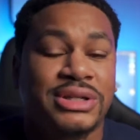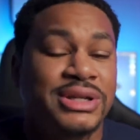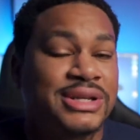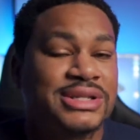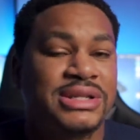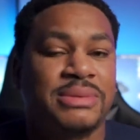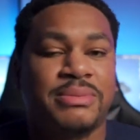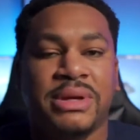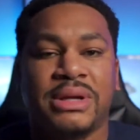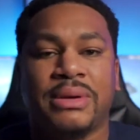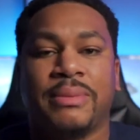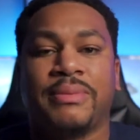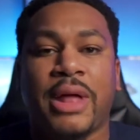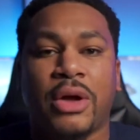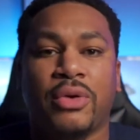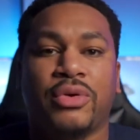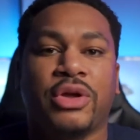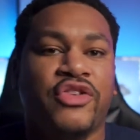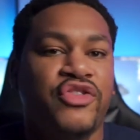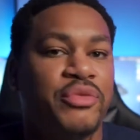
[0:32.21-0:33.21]
it doesn't mean I'm
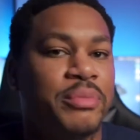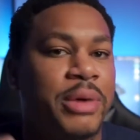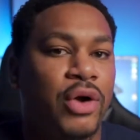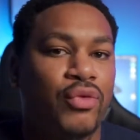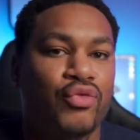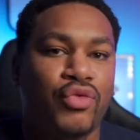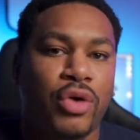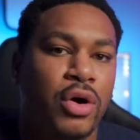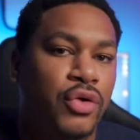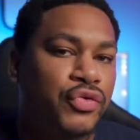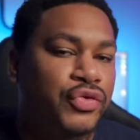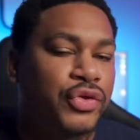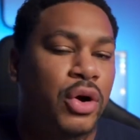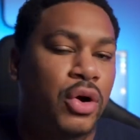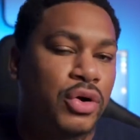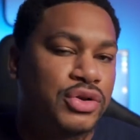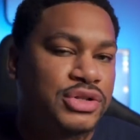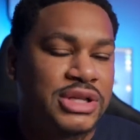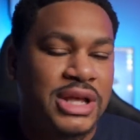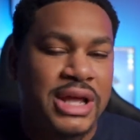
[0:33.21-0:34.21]
not gonna give you my raw
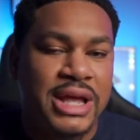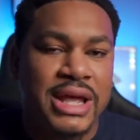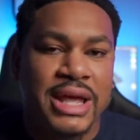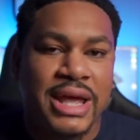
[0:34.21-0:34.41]
thoughts